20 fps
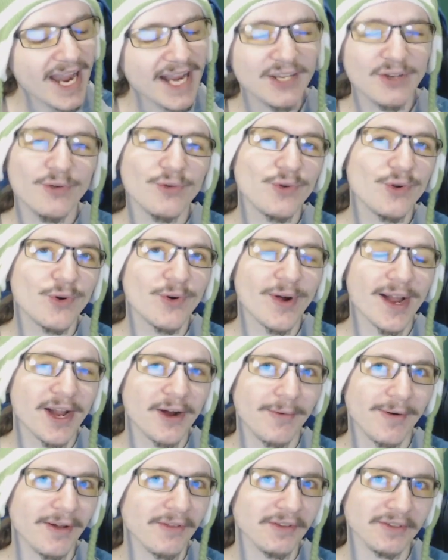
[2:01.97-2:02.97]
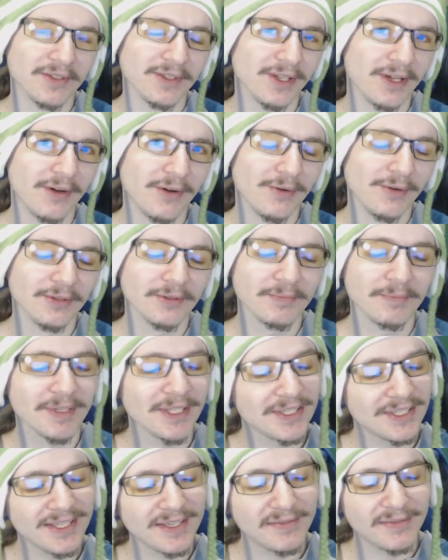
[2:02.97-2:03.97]
I don't know how well this will hold,
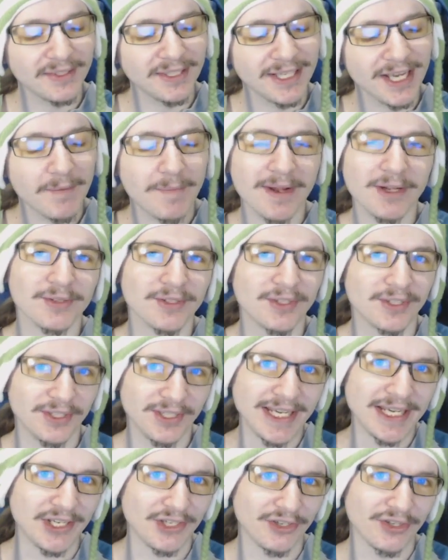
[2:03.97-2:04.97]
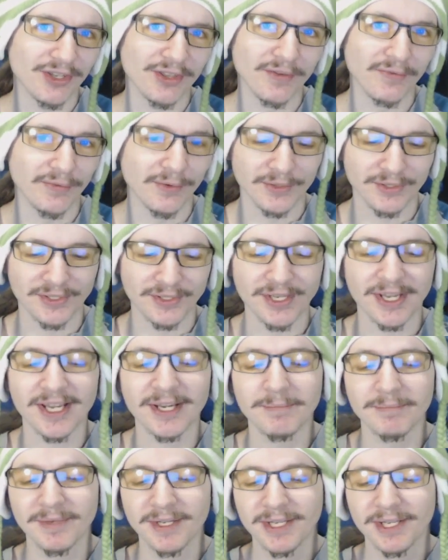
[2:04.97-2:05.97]
but it's definitely a better stitch than the first
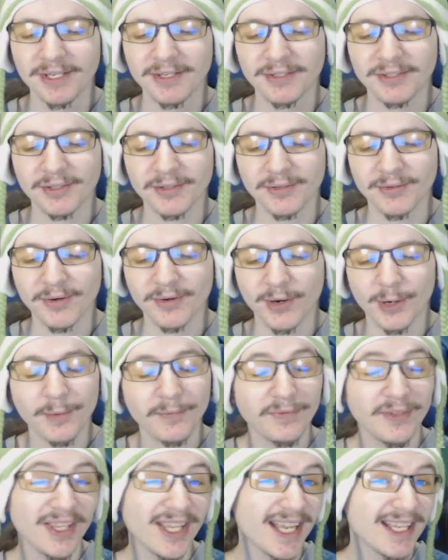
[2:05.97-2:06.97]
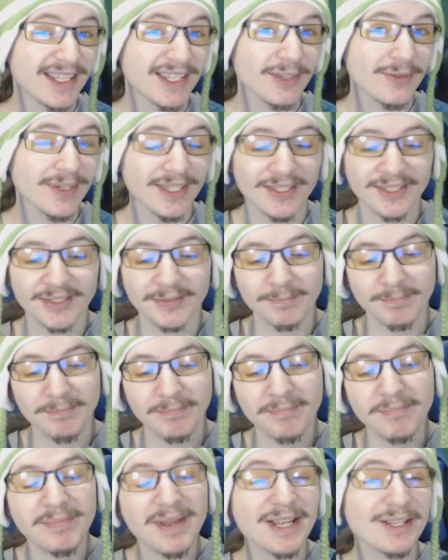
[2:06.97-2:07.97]
time. So hopefully the answer is
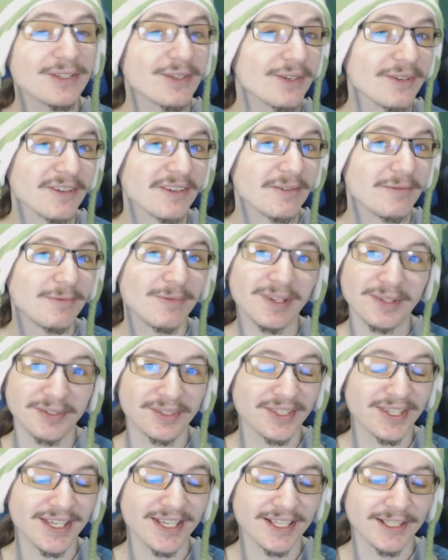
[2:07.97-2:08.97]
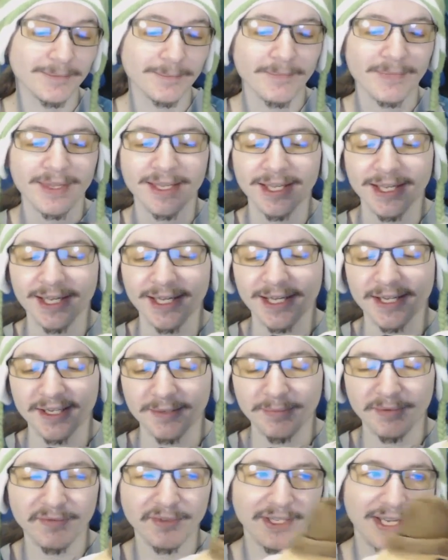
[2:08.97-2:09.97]
better. We'll see.
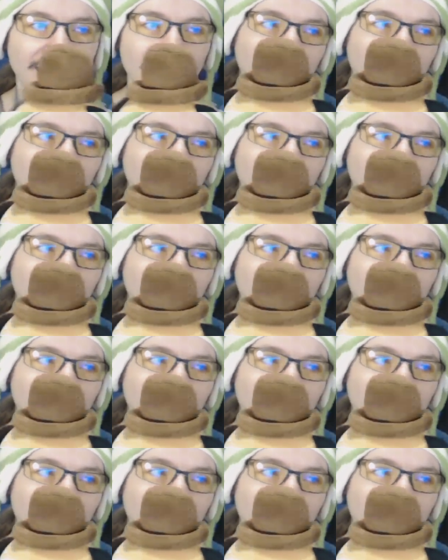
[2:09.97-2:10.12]
But for